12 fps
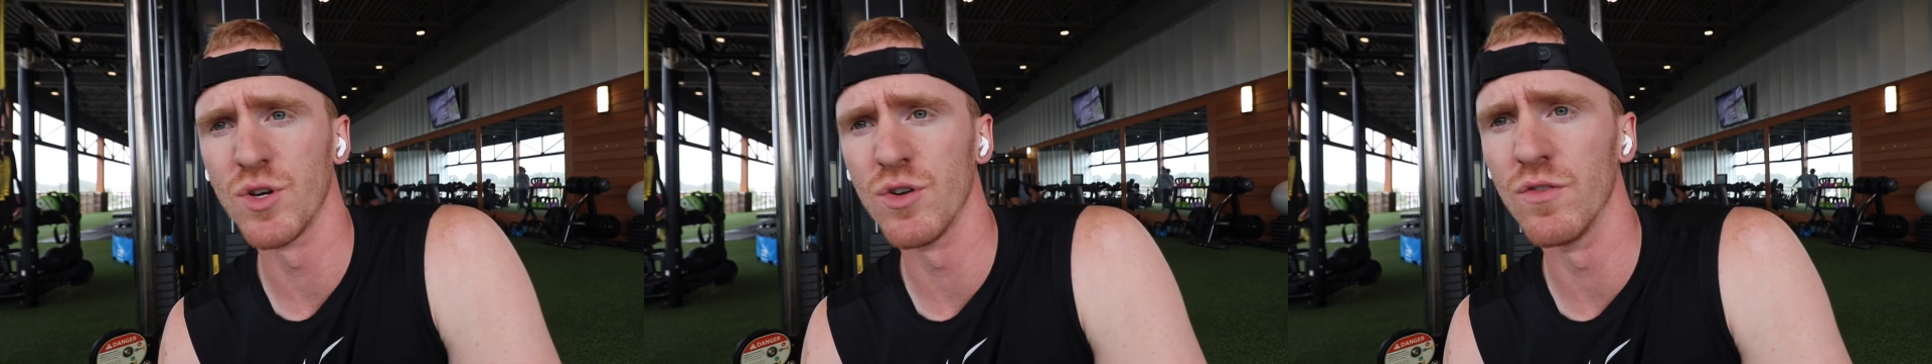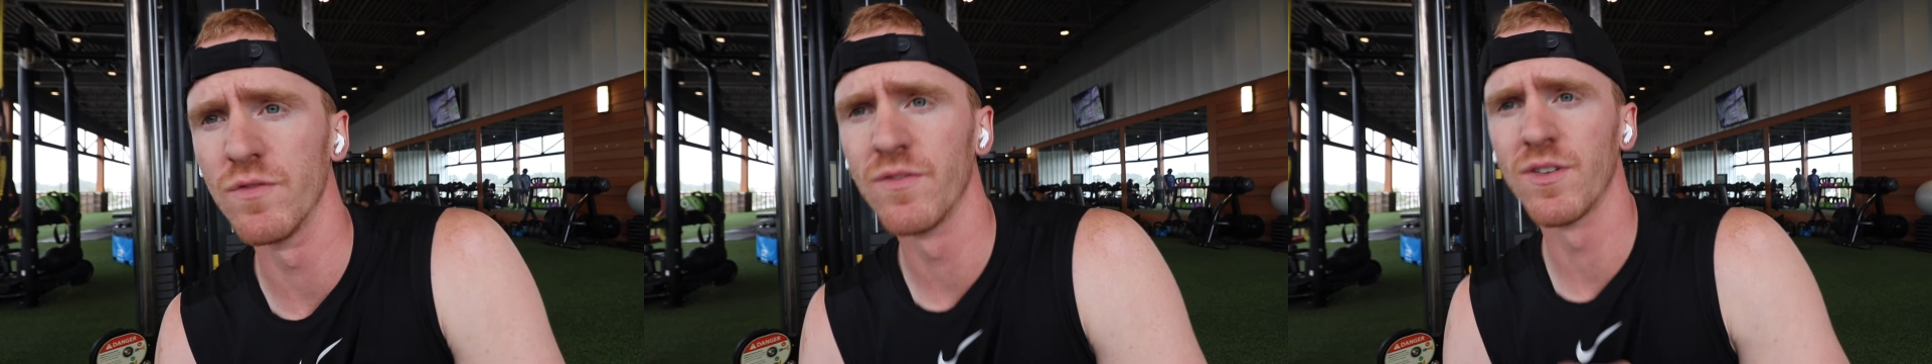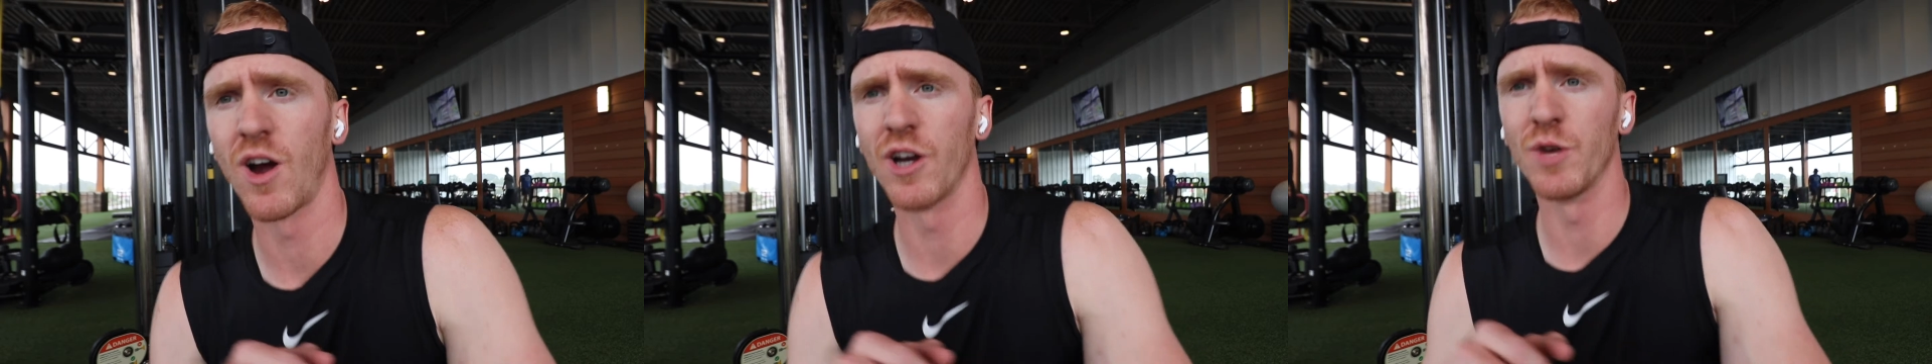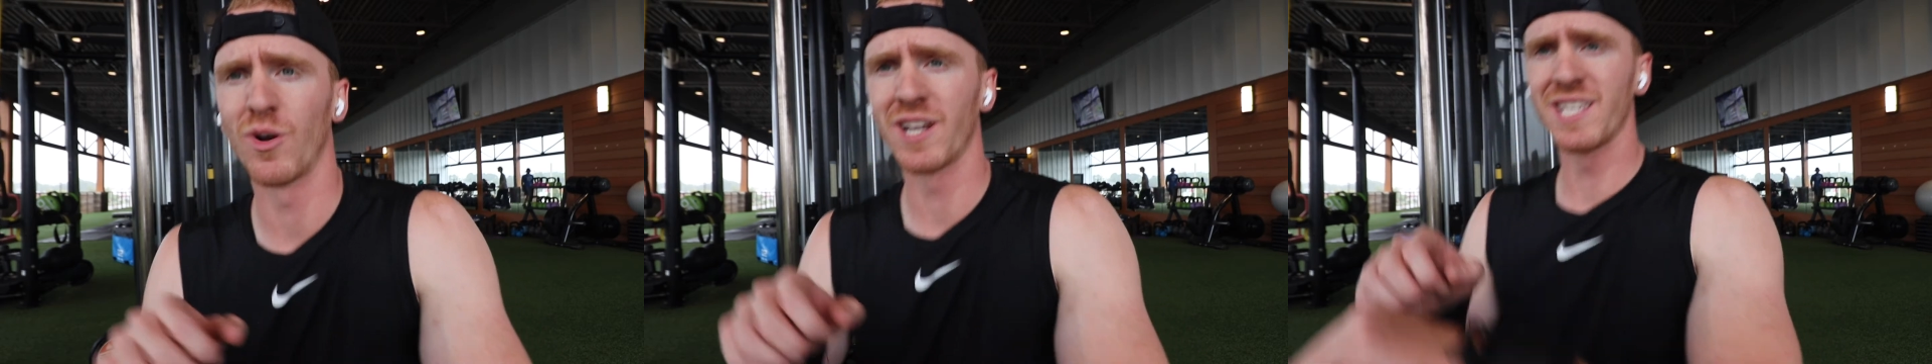move are
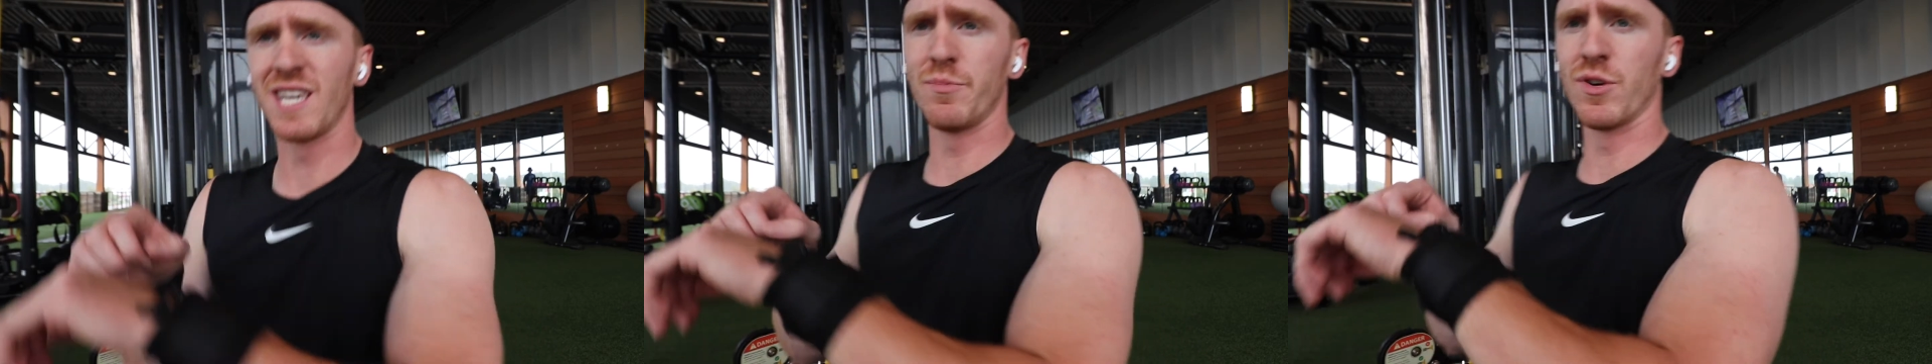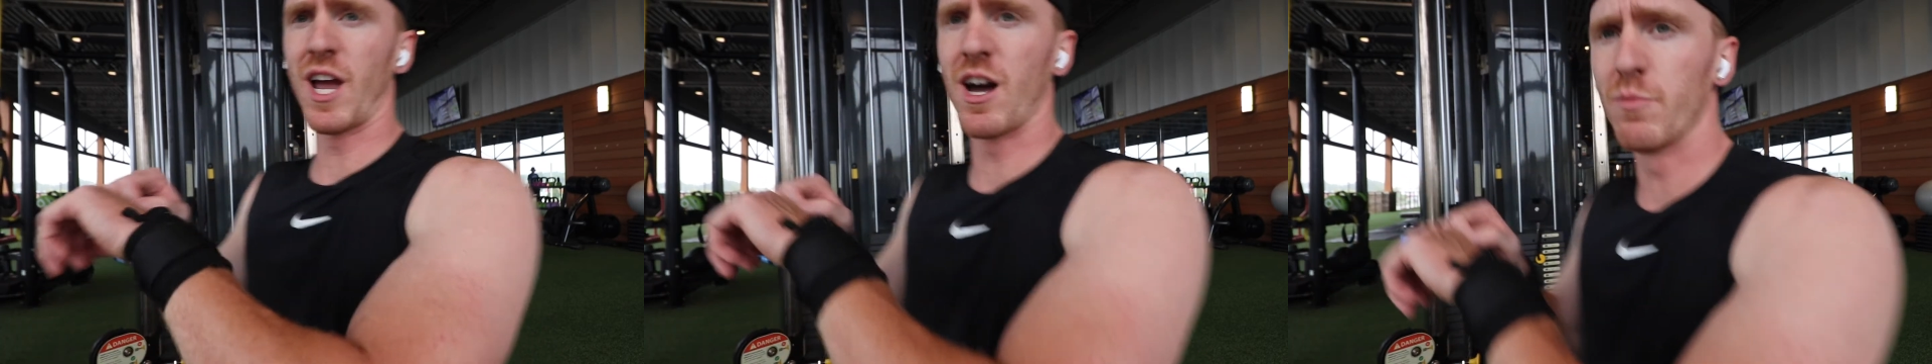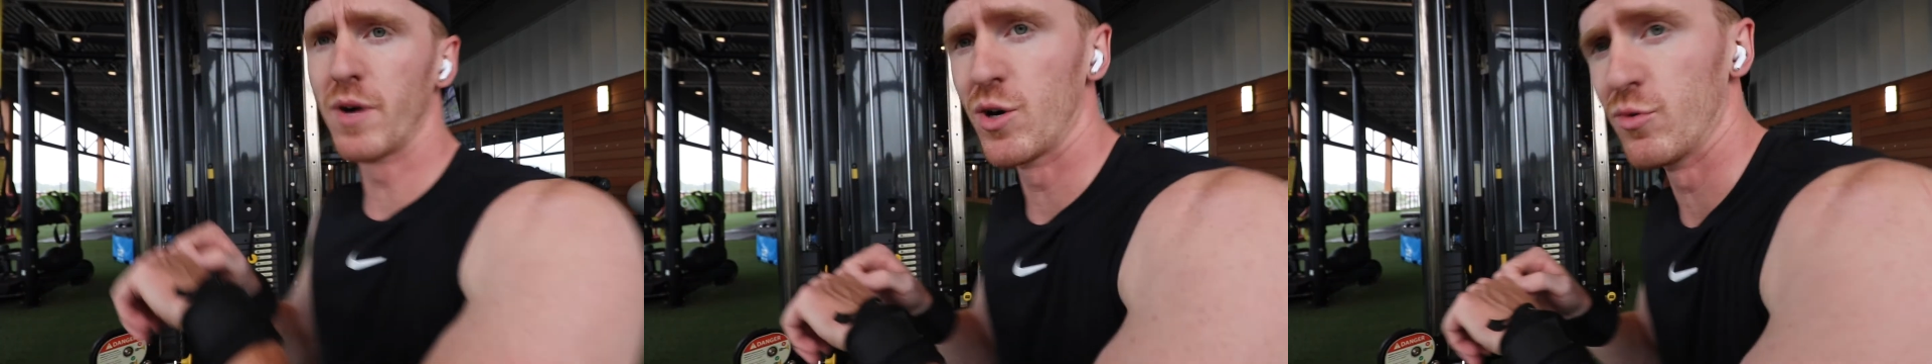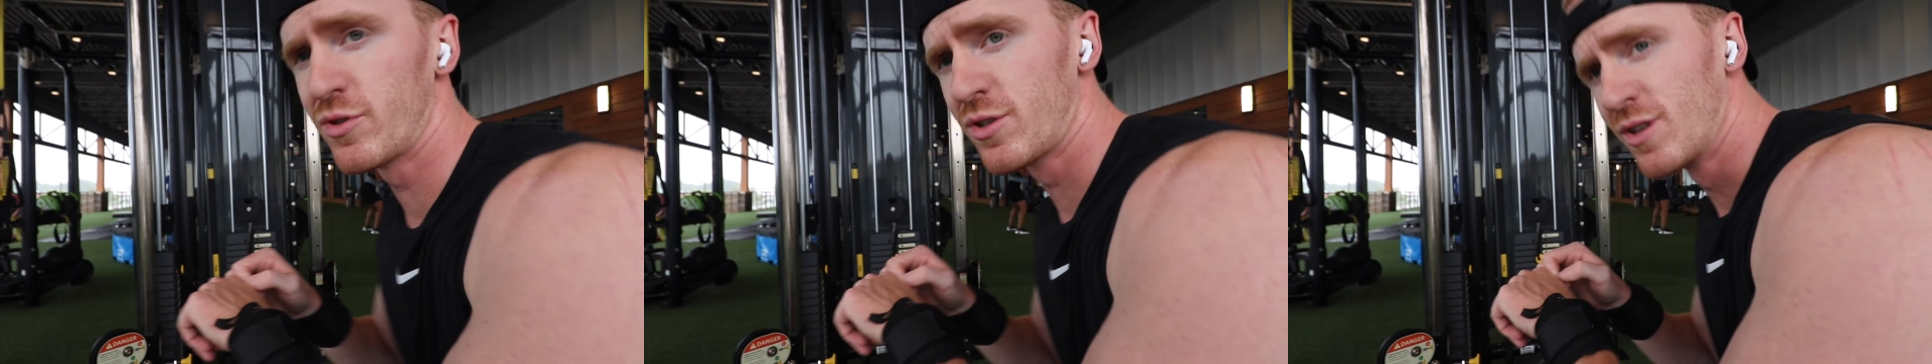you wanna keep your
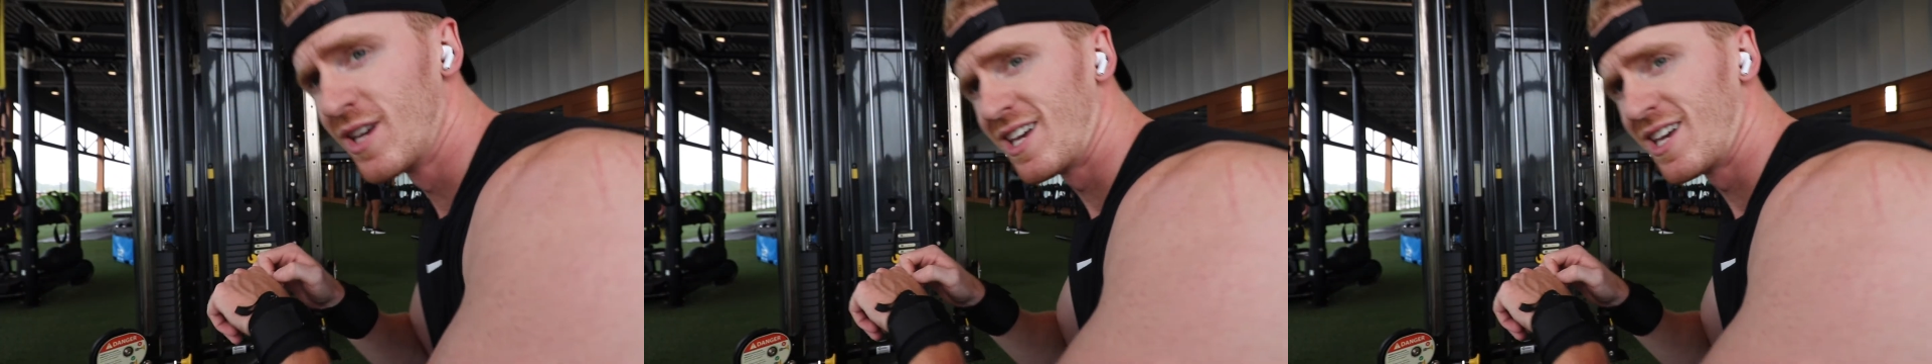elbows